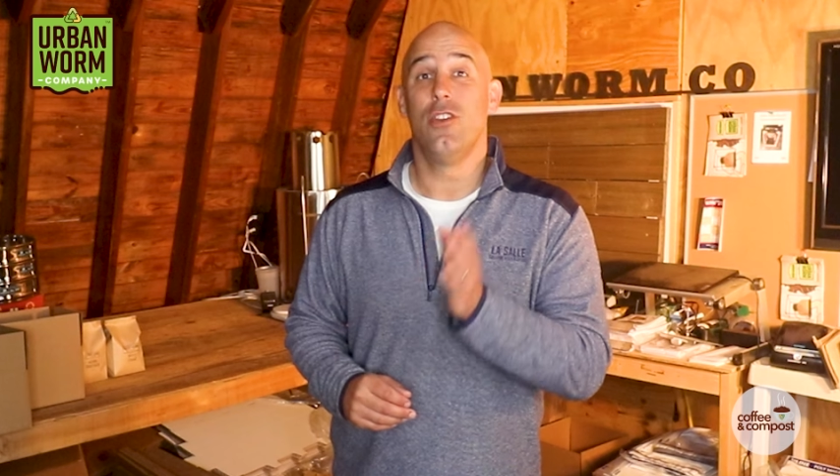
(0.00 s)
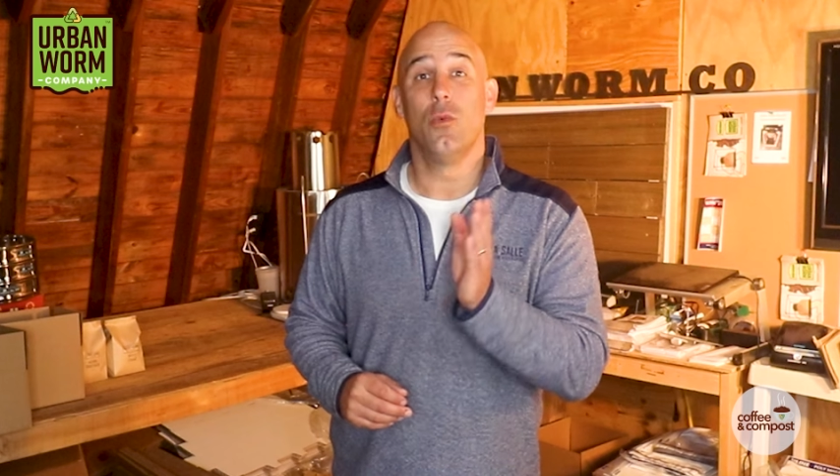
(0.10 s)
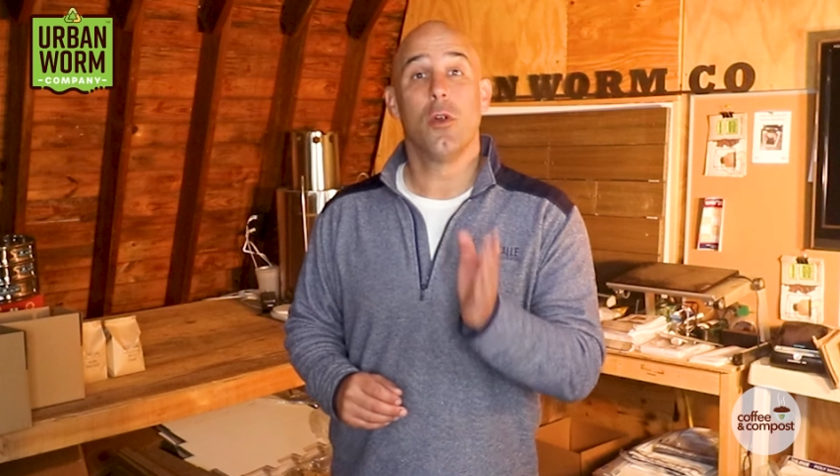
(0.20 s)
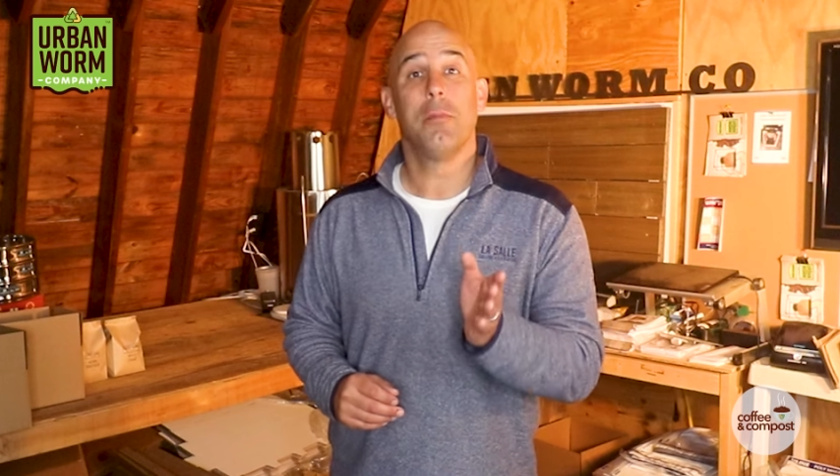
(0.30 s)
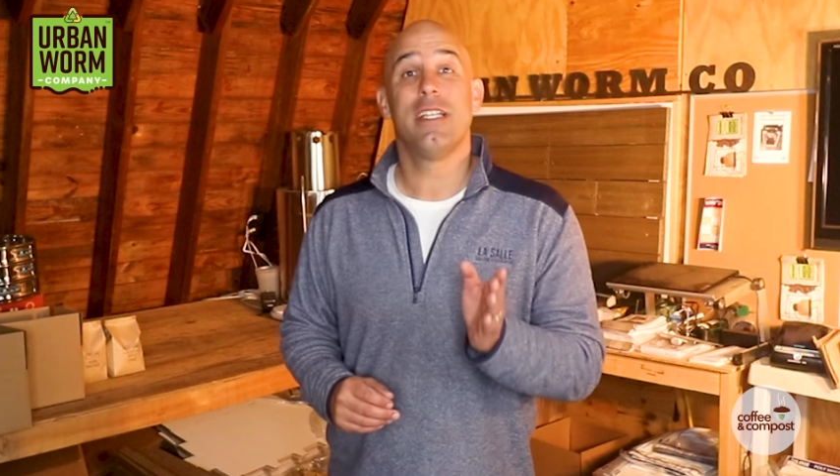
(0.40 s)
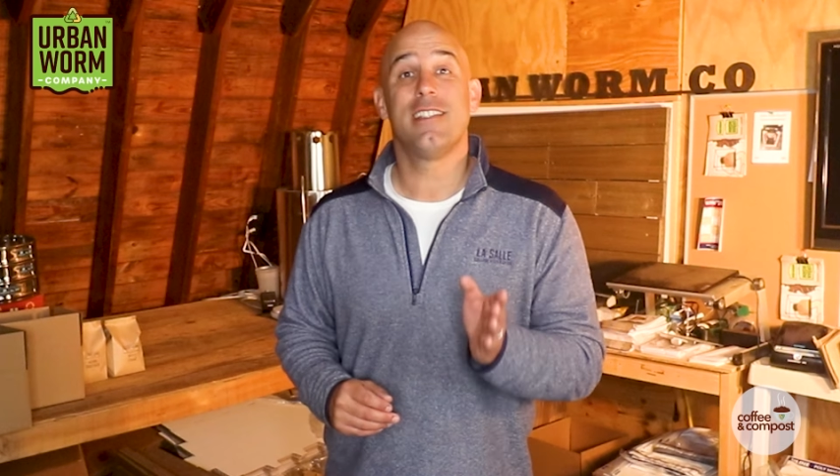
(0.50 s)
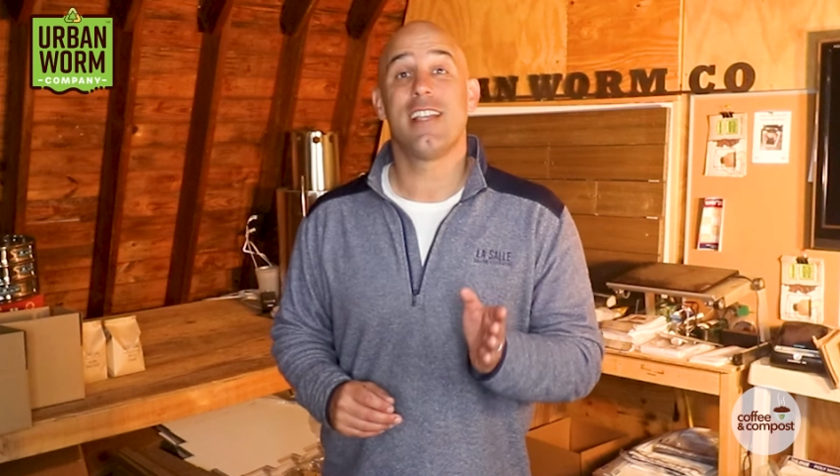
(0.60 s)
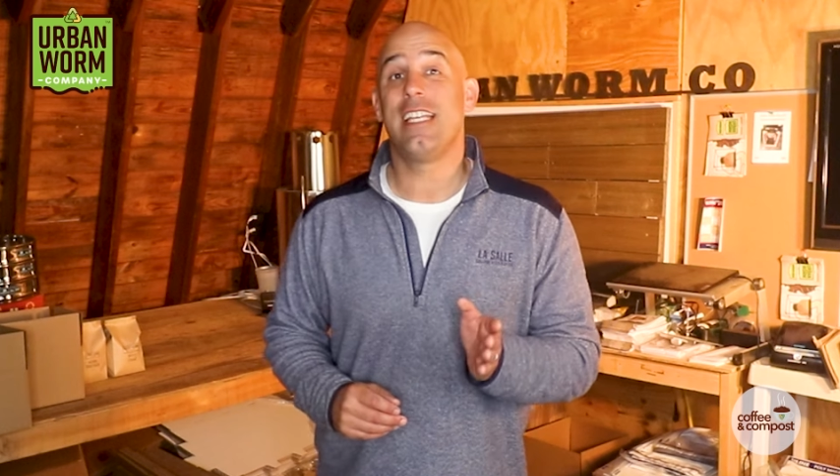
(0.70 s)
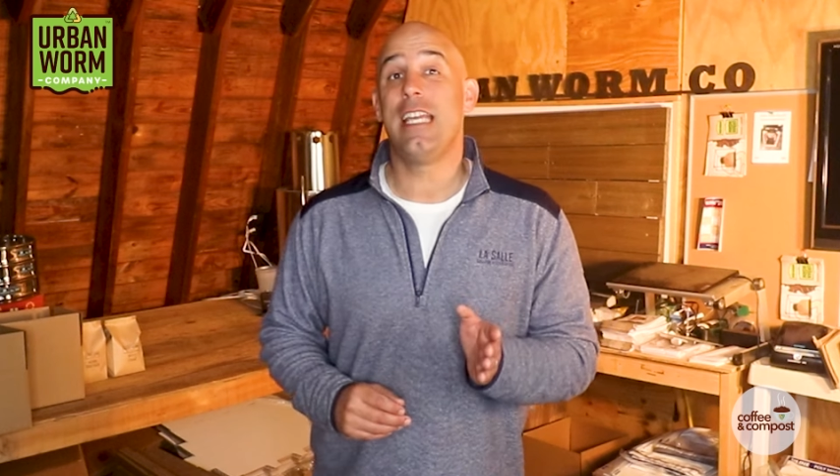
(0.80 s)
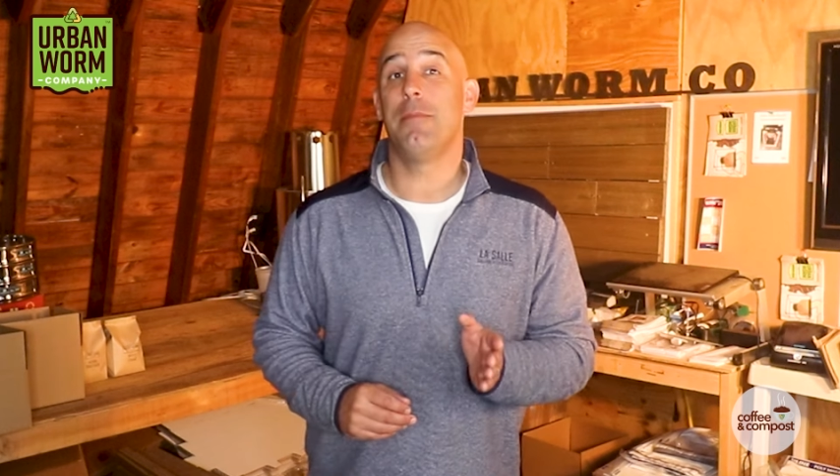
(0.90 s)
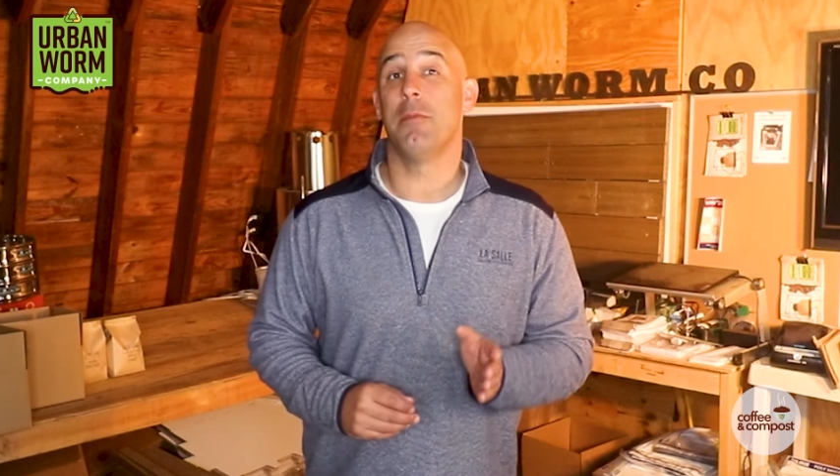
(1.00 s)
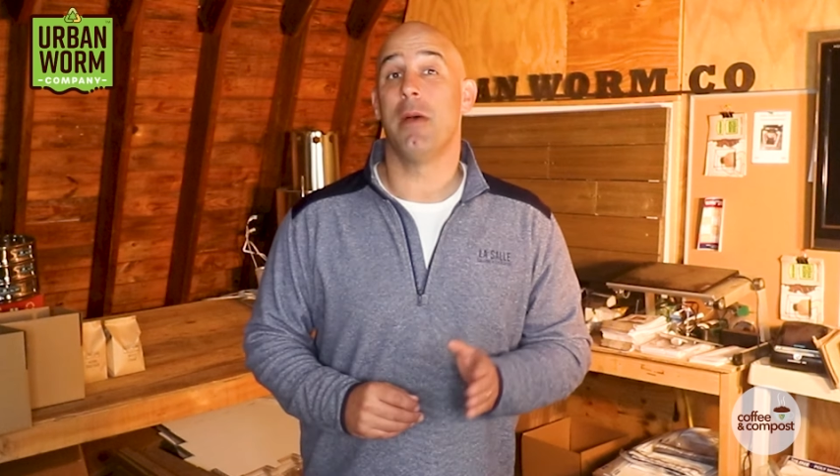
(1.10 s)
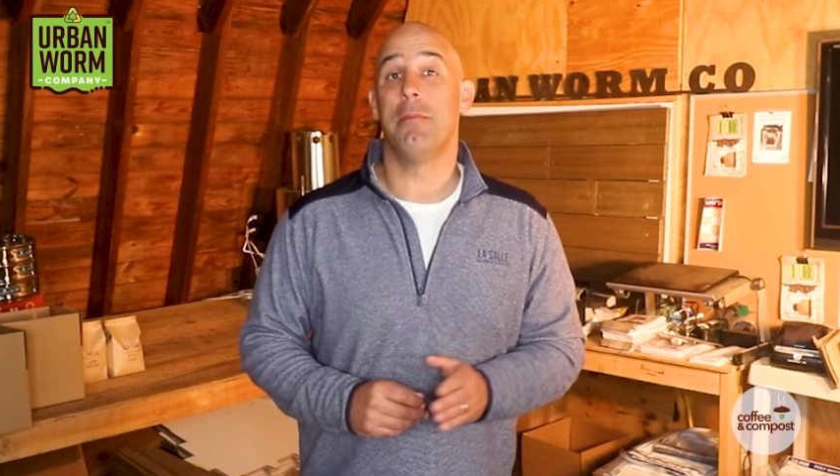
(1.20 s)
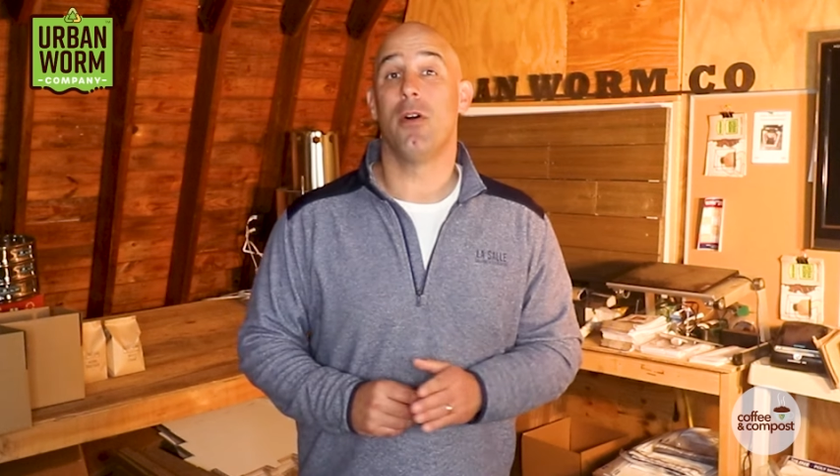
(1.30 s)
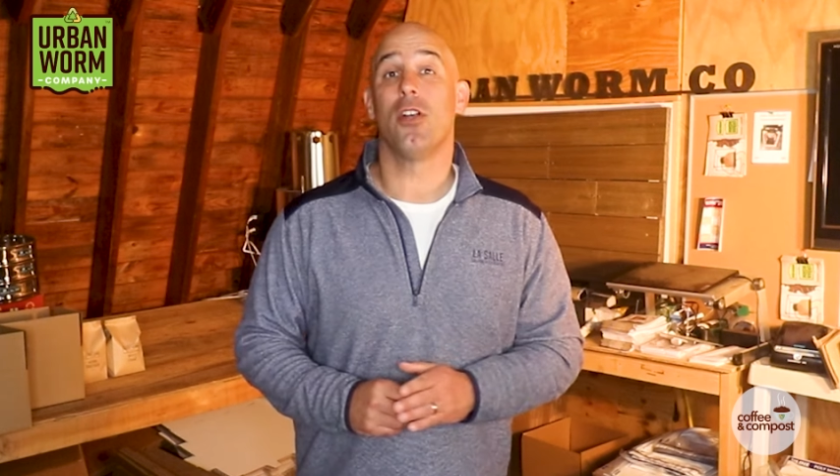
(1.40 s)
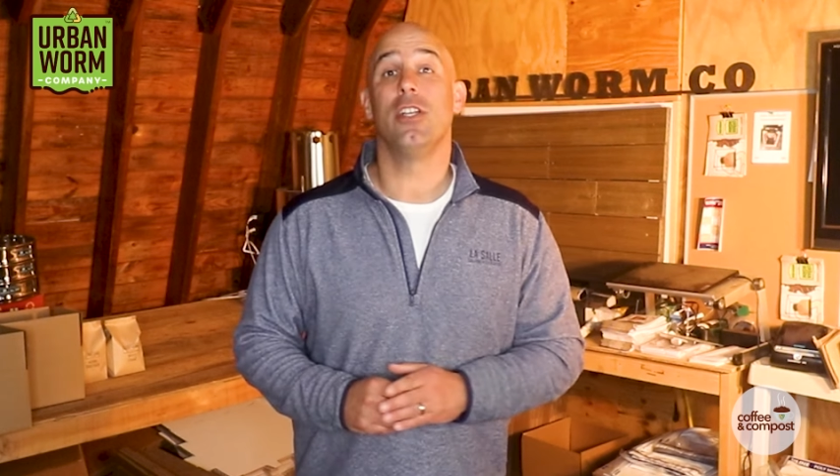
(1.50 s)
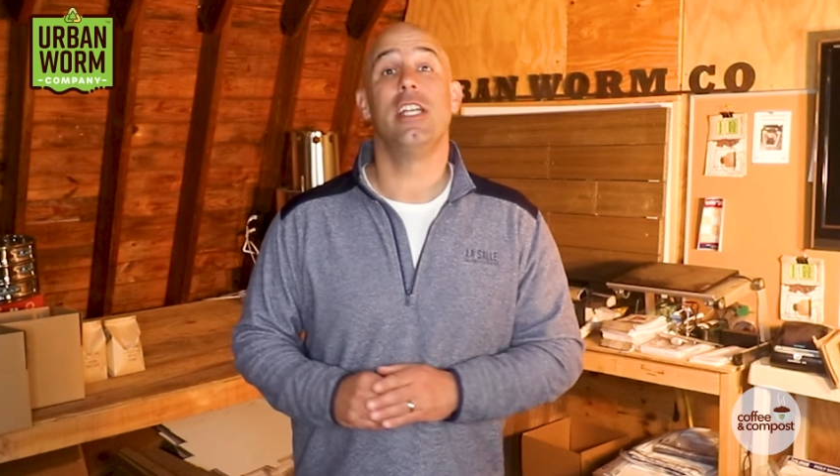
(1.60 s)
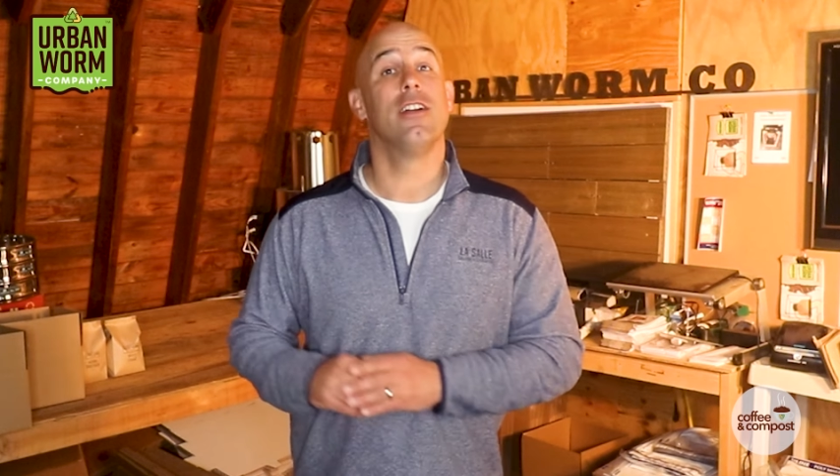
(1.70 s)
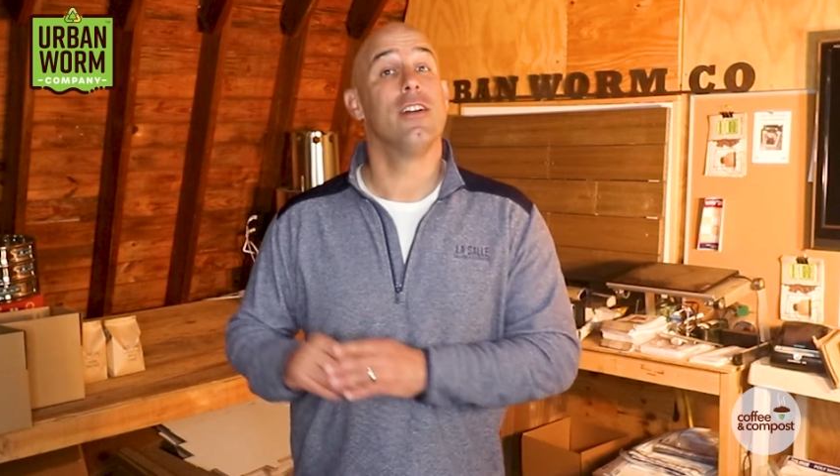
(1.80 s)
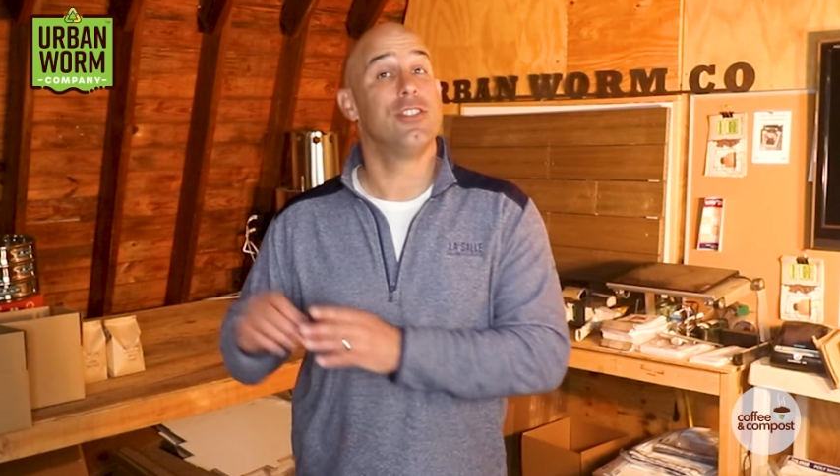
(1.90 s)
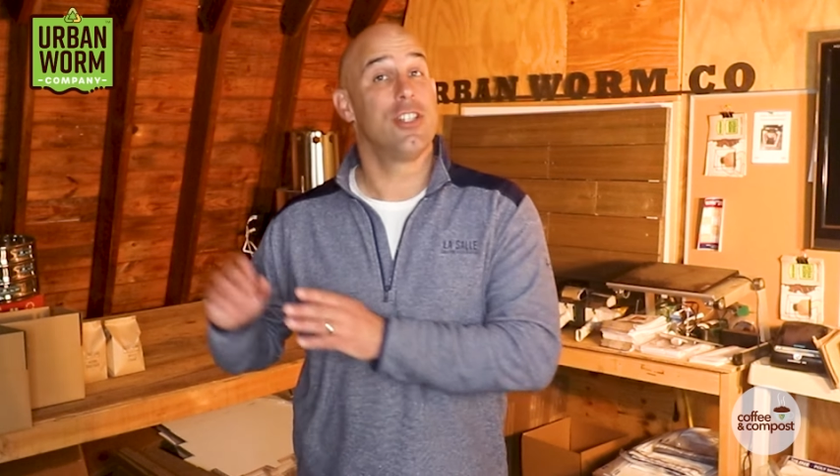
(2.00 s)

the warm bins I keep in my barn here